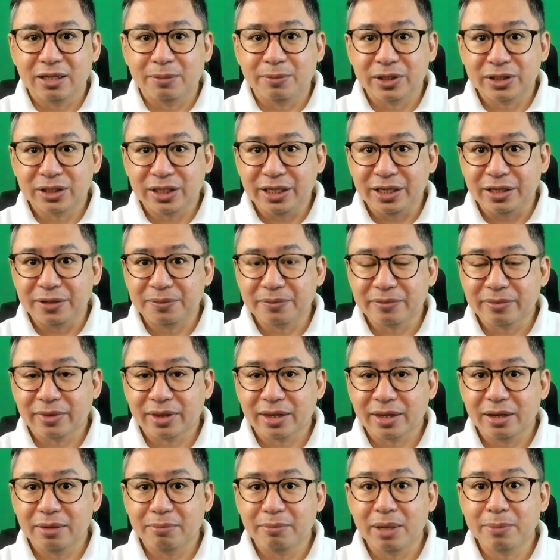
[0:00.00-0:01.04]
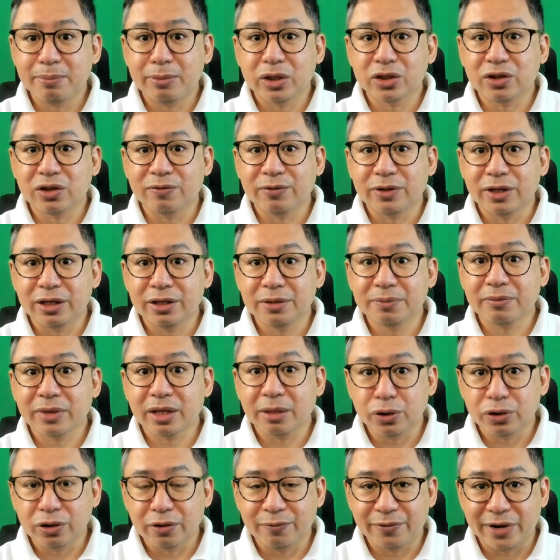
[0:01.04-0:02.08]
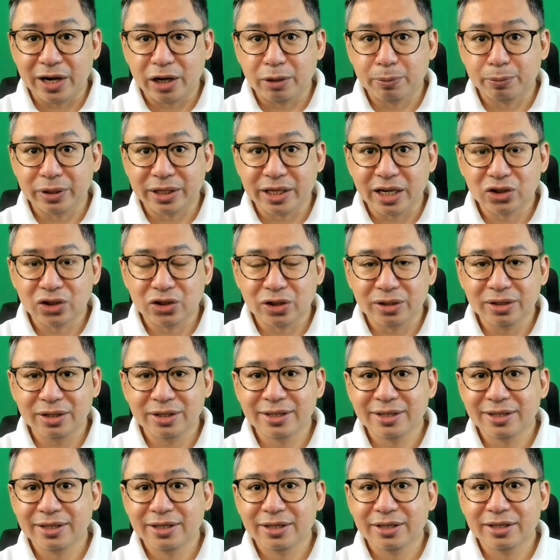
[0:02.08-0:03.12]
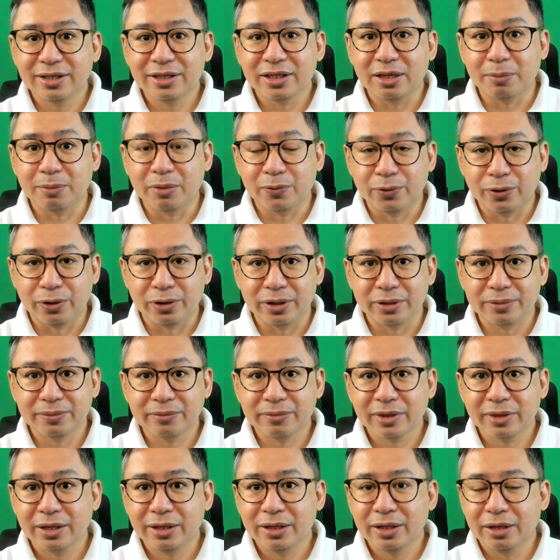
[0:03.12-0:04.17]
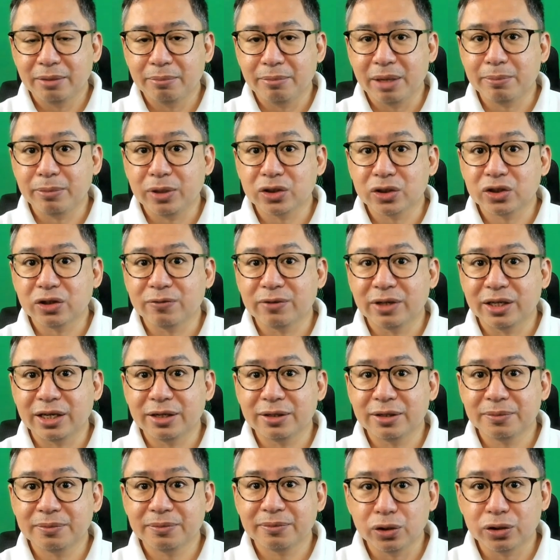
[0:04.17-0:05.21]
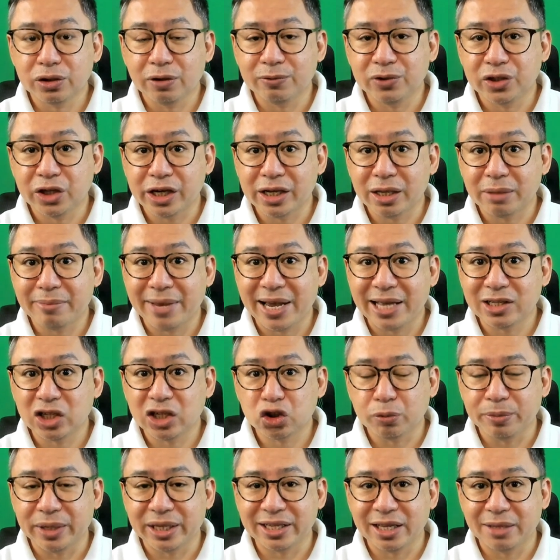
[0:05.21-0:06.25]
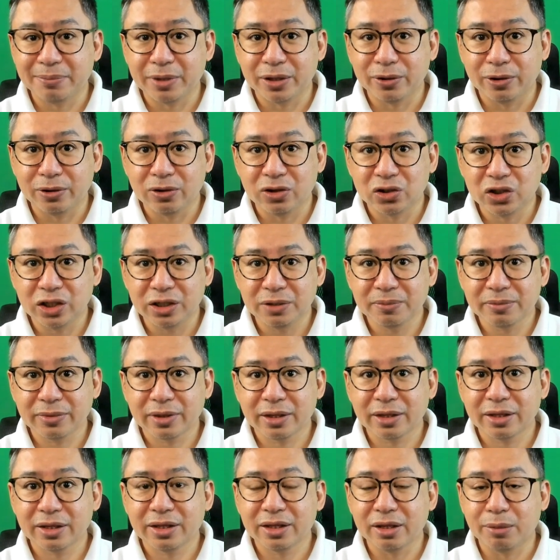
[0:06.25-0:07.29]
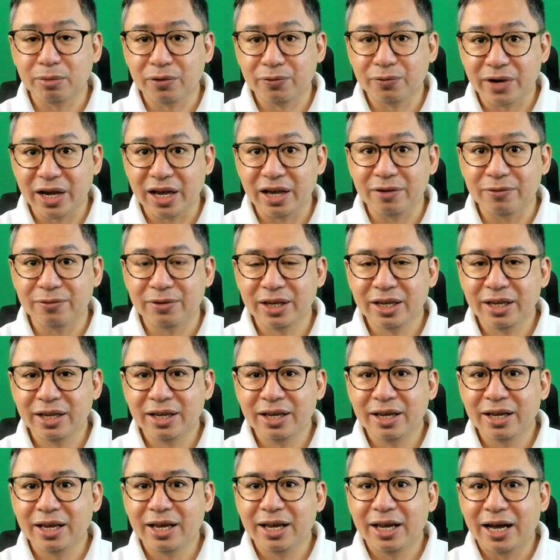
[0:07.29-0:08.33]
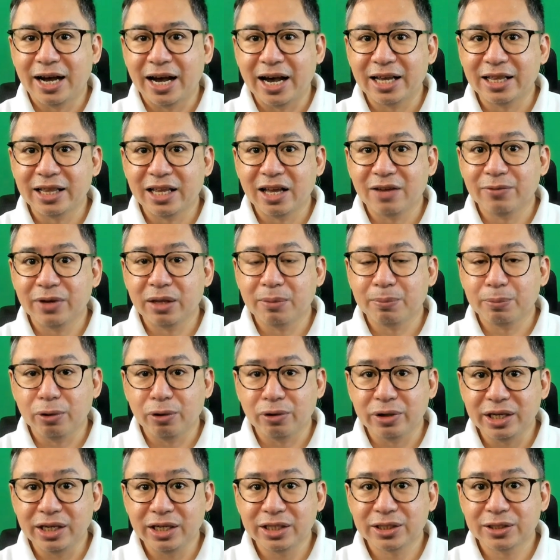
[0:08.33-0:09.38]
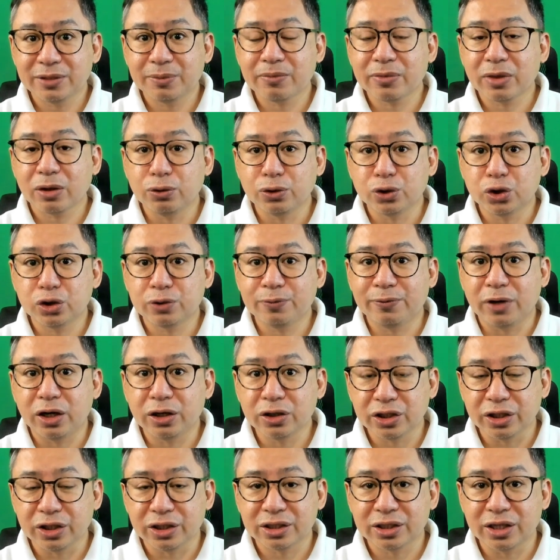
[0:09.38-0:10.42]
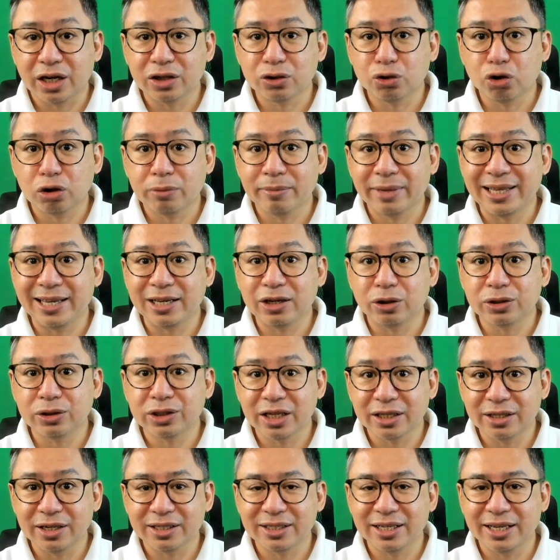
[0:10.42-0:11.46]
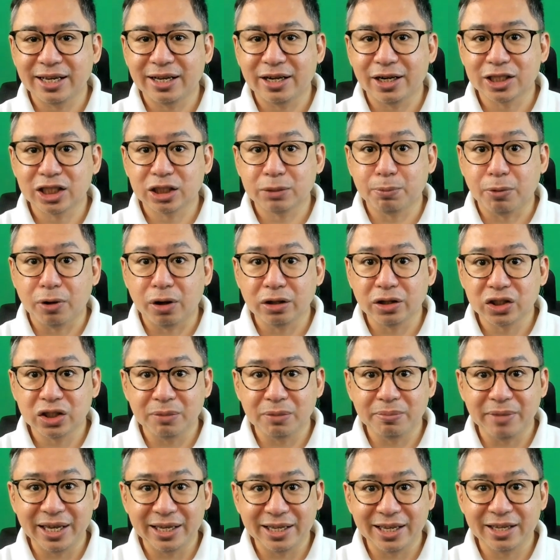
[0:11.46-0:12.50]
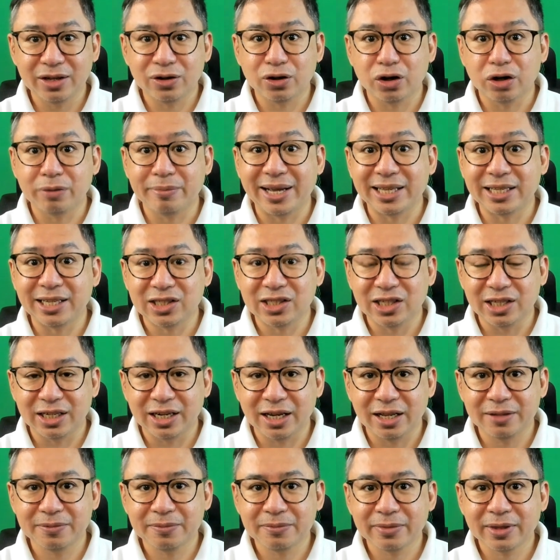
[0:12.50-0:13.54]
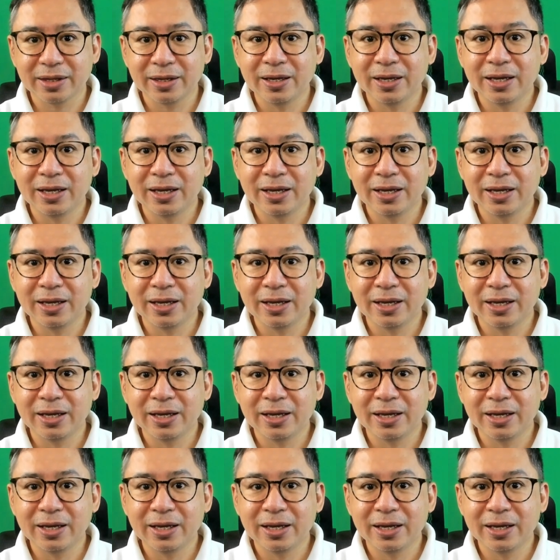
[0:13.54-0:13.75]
number three, members of the Bureau of Fire Protection, number four, members of the Bureau of Jail Management and Penology, number five, high level employees whose functions are normally considered as policymaking or managerial.